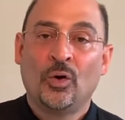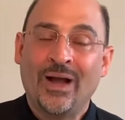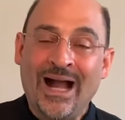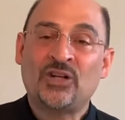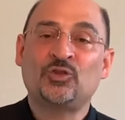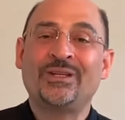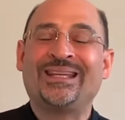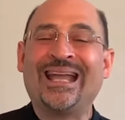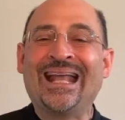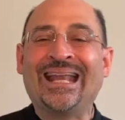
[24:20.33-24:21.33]
who actually
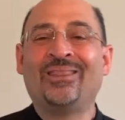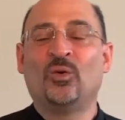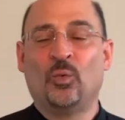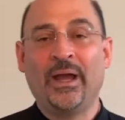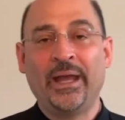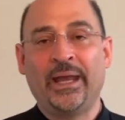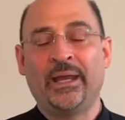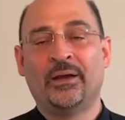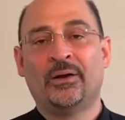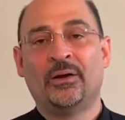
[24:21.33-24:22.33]
get in the
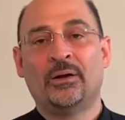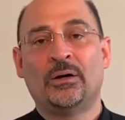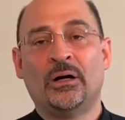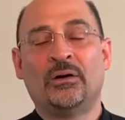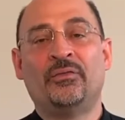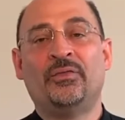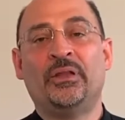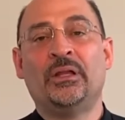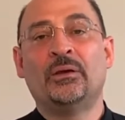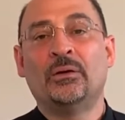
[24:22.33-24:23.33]
way of
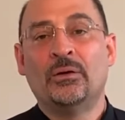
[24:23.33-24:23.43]
the